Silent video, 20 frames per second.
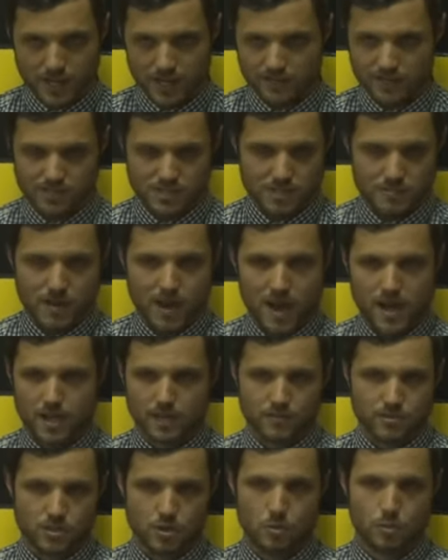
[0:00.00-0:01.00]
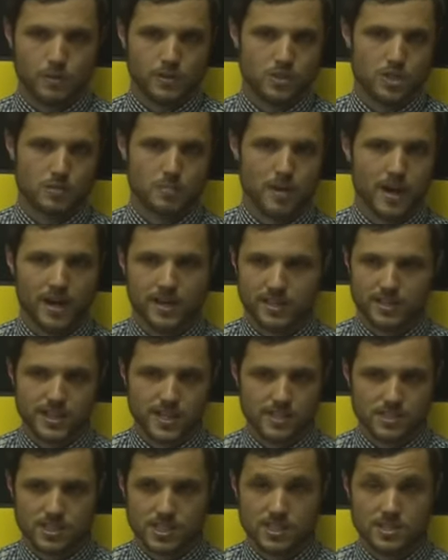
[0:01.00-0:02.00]
it doesn't matter, you've still played your part in
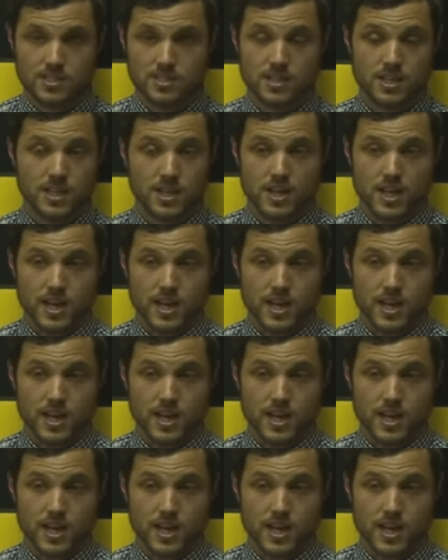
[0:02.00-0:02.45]
that season.